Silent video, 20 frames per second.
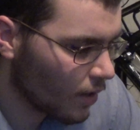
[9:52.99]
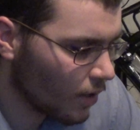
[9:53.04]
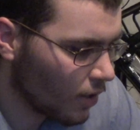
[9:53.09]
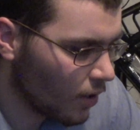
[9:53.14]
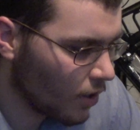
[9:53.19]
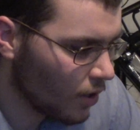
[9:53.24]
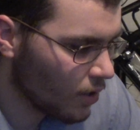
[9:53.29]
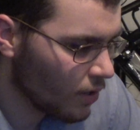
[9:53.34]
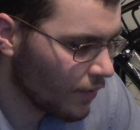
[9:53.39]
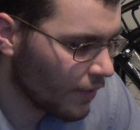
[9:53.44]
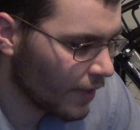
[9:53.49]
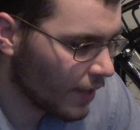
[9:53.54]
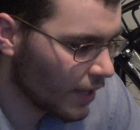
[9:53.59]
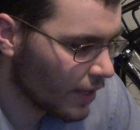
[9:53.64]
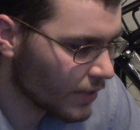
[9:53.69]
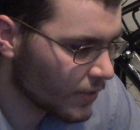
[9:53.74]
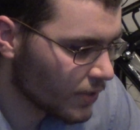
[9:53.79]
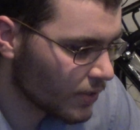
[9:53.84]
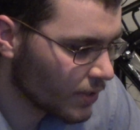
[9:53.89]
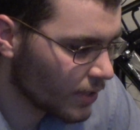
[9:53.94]
all of
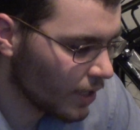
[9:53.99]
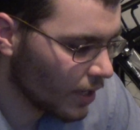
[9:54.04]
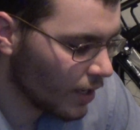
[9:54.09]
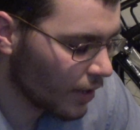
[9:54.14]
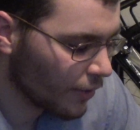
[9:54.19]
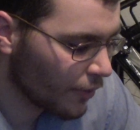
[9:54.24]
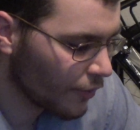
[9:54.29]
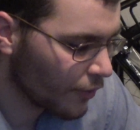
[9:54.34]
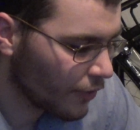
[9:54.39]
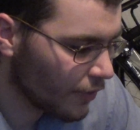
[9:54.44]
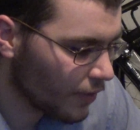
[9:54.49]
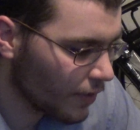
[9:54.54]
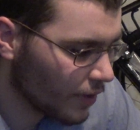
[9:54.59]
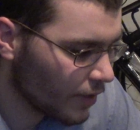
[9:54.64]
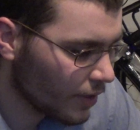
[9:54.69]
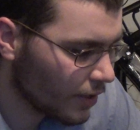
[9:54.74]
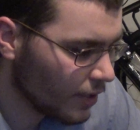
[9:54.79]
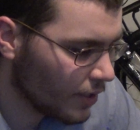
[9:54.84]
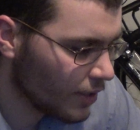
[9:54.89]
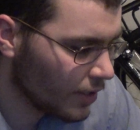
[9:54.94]
that stuff
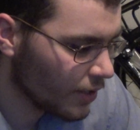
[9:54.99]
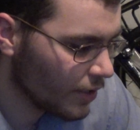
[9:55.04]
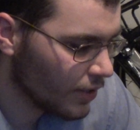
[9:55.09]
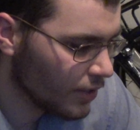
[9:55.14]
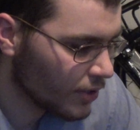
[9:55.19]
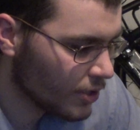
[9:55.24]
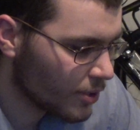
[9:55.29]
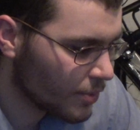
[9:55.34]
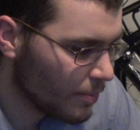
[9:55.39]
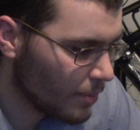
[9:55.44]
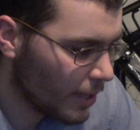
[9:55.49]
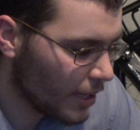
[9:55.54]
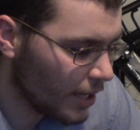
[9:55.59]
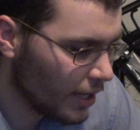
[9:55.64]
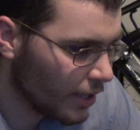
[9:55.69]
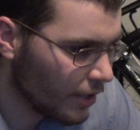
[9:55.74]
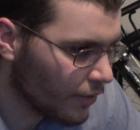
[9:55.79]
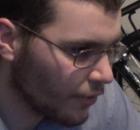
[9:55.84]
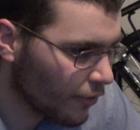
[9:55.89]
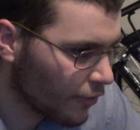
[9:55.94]
is
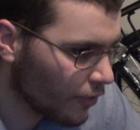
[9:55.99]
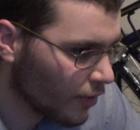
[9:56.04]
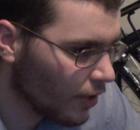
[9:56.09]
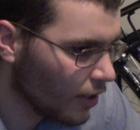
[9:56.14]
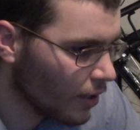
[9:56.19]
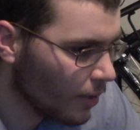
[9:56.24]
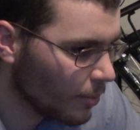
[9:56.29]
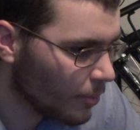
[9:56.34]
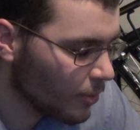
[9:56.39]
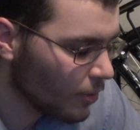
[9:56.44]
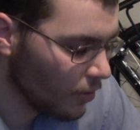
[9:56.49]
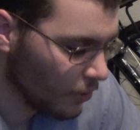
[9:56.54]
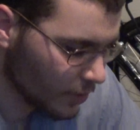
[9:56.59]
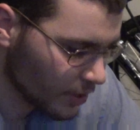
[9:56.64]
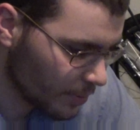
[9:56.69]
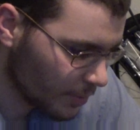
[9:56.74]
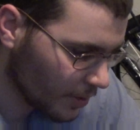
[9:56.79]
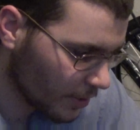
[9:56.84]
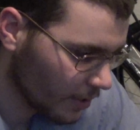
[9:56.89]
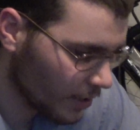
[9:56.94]
made from,
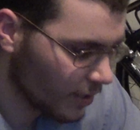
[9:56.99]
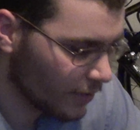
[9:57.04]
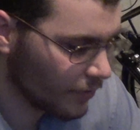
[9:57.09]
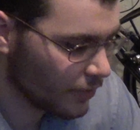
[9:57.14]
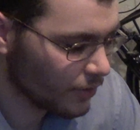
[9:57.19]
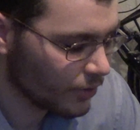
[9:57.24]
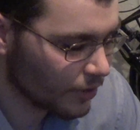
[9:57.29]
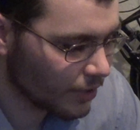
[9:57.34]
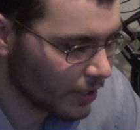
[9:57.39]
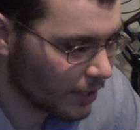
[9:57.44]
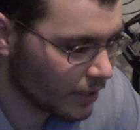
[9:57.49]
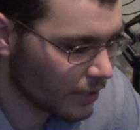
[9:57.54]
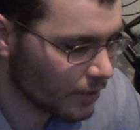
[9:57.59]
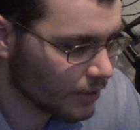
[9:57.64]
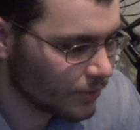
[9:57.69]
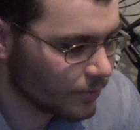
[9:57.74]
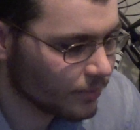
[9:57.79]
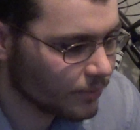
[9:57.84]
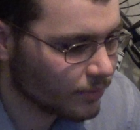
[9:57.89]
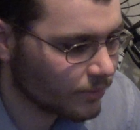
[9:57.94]
ultimately, if you look at
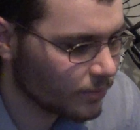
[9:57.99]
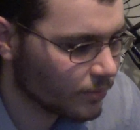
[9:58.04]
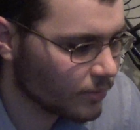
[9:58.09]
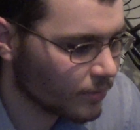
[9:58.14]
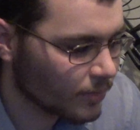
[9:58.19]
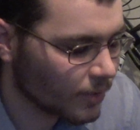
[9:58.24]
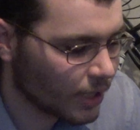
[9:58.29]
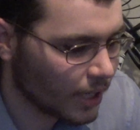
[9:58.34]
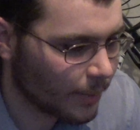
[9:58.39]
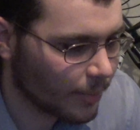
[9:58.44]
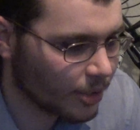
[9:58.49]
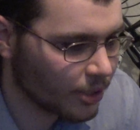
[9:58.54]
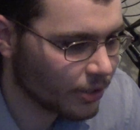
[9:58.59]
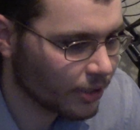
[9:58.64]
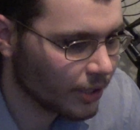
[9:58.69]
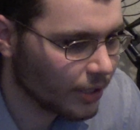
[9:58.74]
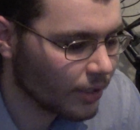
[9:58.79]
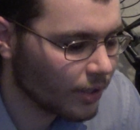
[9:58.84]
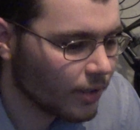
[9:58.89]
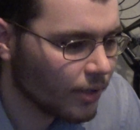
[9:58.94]
it
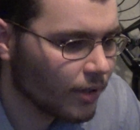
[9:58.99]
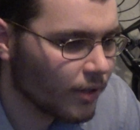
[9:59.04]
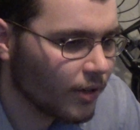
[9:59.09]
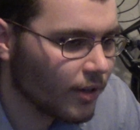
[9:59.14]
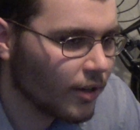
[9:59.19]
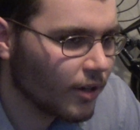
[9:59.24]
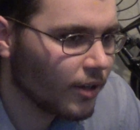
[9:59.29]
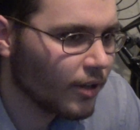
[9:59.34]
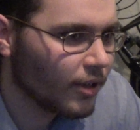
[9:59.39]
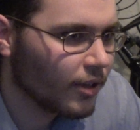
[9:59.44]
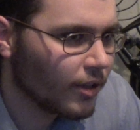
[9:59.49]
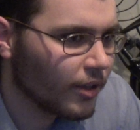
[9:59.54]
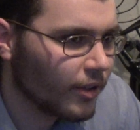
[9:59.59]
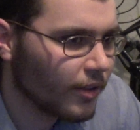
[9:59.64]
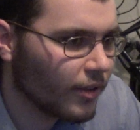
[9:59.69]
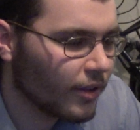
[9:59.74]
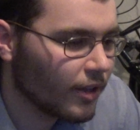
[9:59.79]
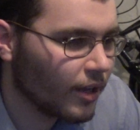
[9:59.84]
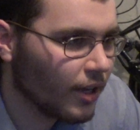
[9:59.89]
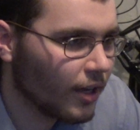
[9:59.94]
chemically,
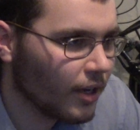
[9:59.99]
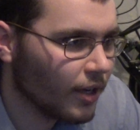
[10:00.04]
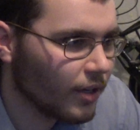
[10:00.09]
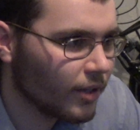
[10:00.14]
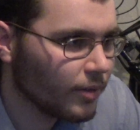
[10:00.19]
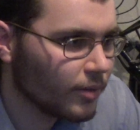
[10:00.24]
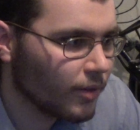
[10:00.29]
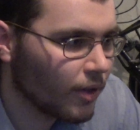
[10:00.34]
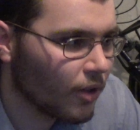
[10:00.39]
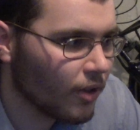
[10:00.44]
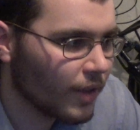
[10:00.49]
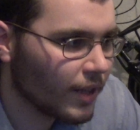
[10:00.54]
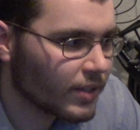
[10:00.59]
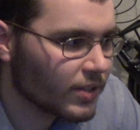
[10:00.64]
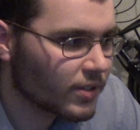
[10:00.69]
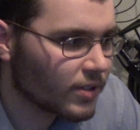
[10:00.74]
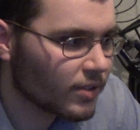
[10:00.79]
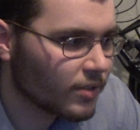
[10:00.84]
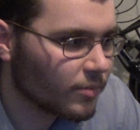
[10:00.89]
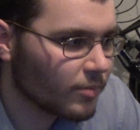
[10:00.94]
all
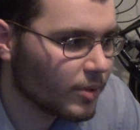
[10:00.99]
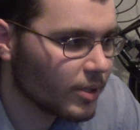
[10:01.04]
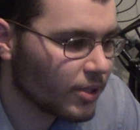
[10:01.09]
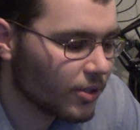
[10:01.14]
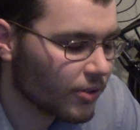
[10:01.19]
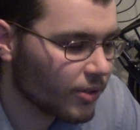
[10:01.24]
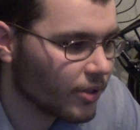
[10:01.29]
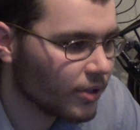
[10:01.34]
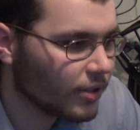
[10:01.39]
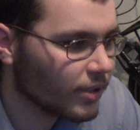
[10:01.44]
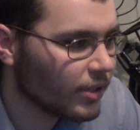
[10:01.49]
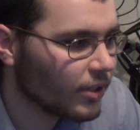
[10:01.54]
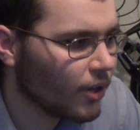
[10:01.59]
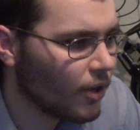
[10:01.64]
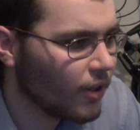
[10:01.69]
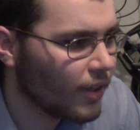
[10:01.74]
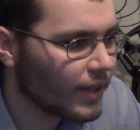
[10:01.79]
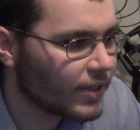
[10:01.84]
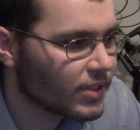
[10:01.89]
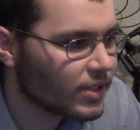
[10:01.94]
that's materially,
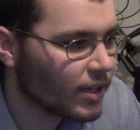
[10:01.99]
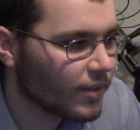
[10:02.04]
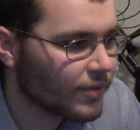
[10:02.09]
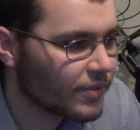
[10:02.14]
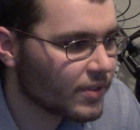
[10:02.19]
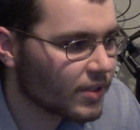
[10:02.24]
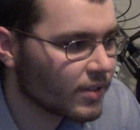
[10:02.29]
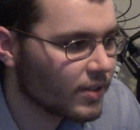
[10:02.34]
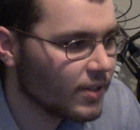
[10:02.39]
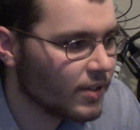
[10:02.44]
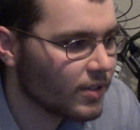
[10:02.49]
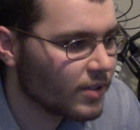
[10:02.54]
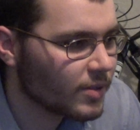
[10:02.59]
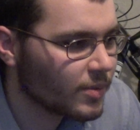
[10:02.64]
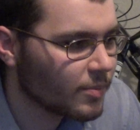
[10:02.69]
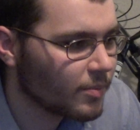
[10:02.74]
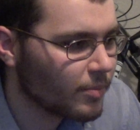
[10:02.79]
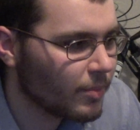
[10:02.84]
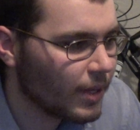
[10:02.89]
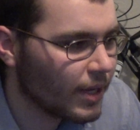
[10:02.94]
all that stuff
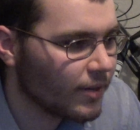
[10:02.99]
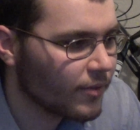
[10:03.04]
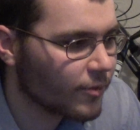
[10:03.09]
is made